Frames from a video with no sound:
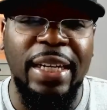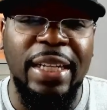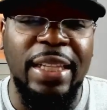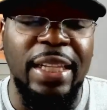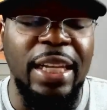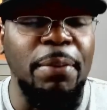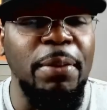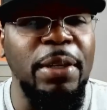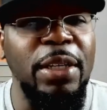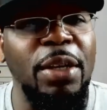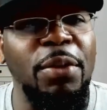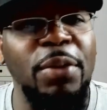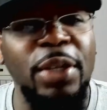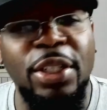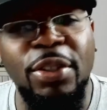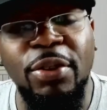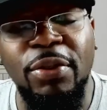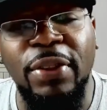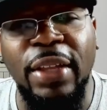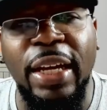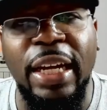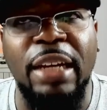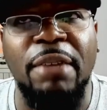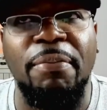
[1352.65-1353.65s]
Let me know what you
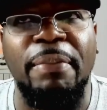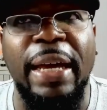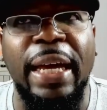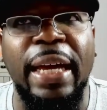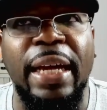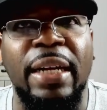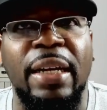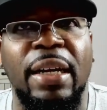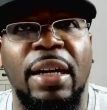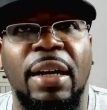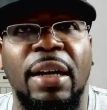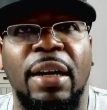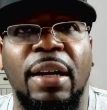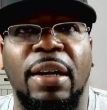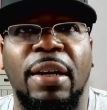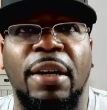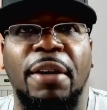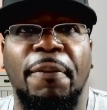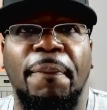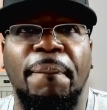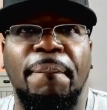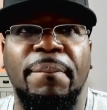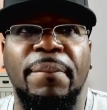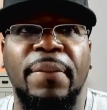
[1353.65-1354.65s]
think, man.
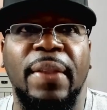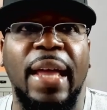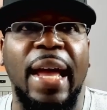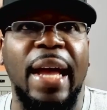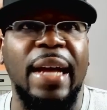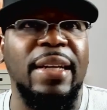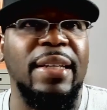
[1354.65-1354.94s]
I